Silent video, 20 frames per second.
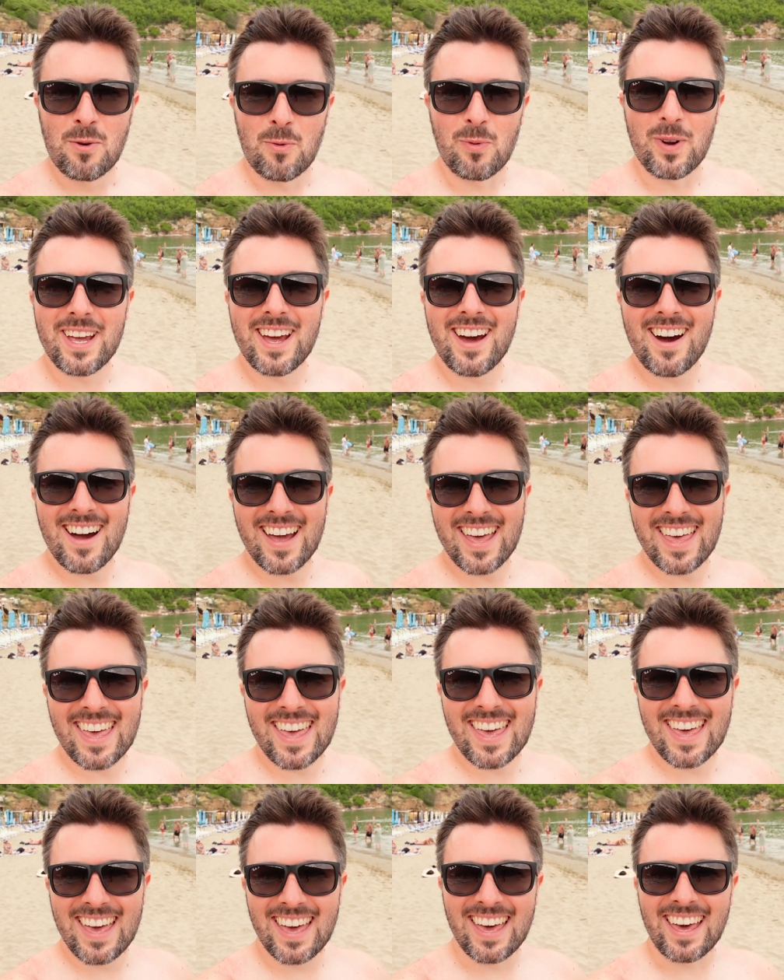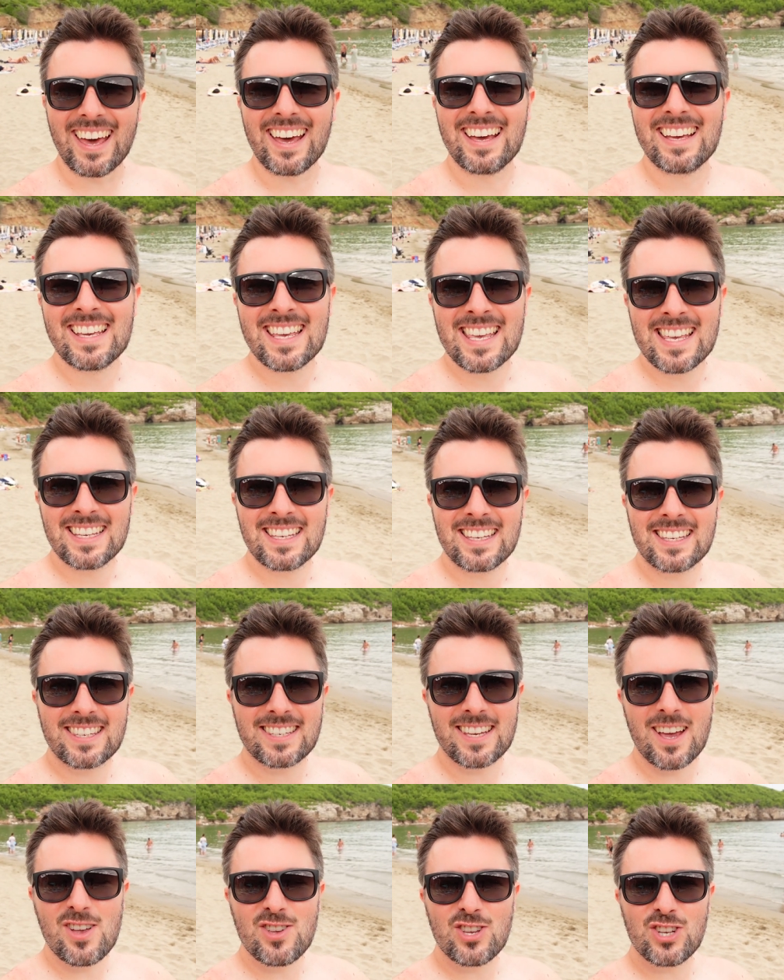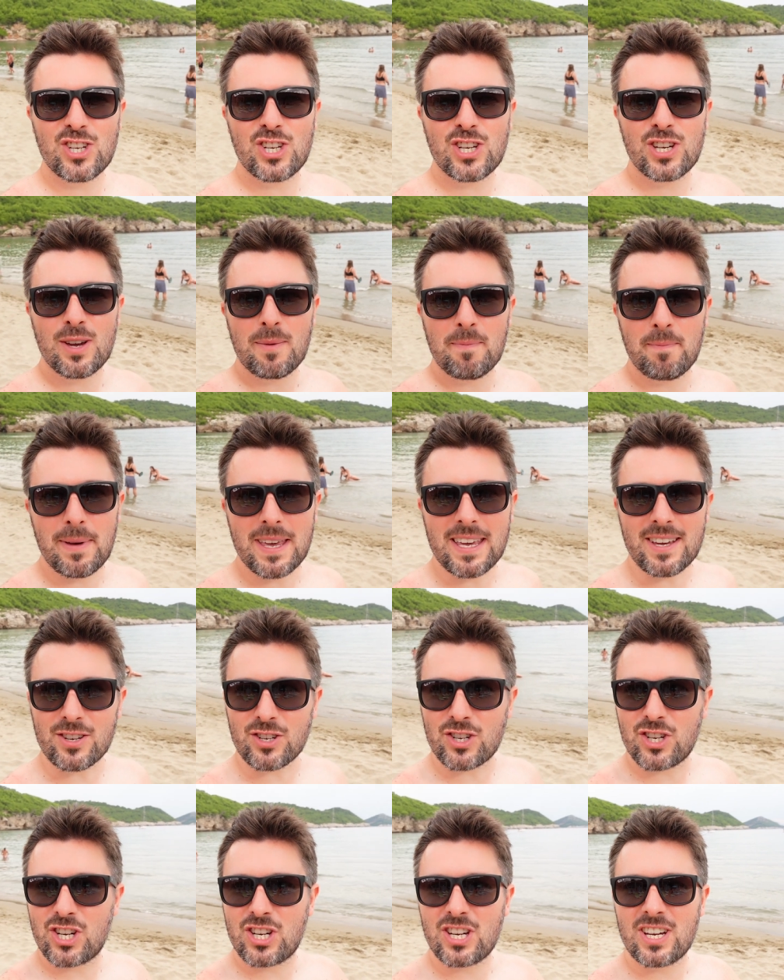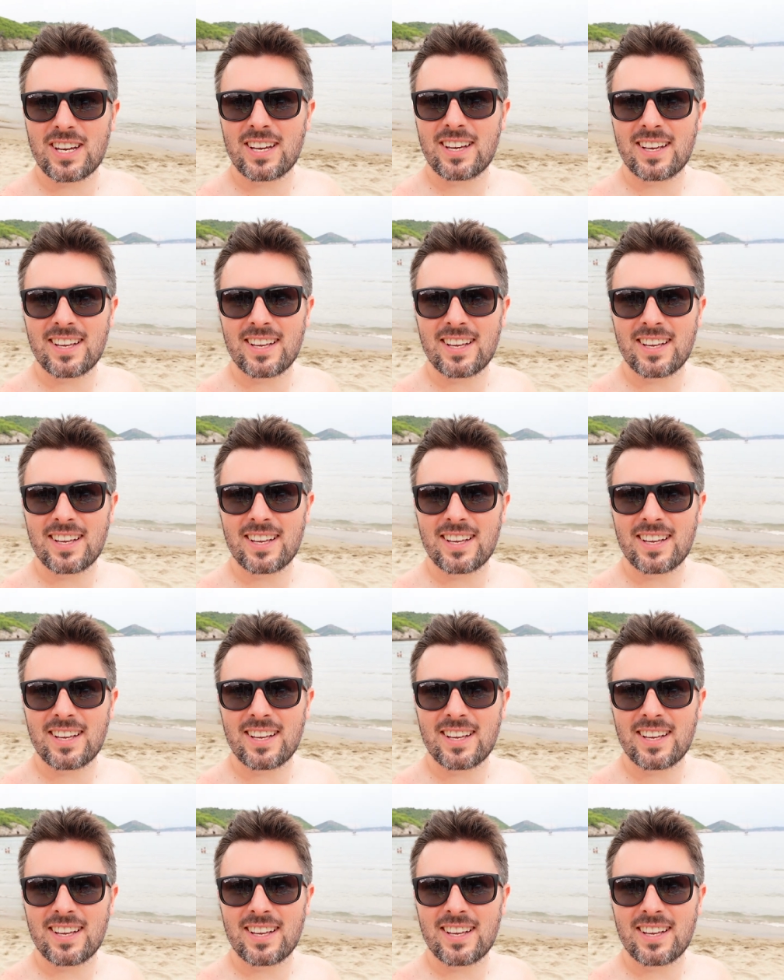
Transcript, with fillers: We are here, Sunj Beach.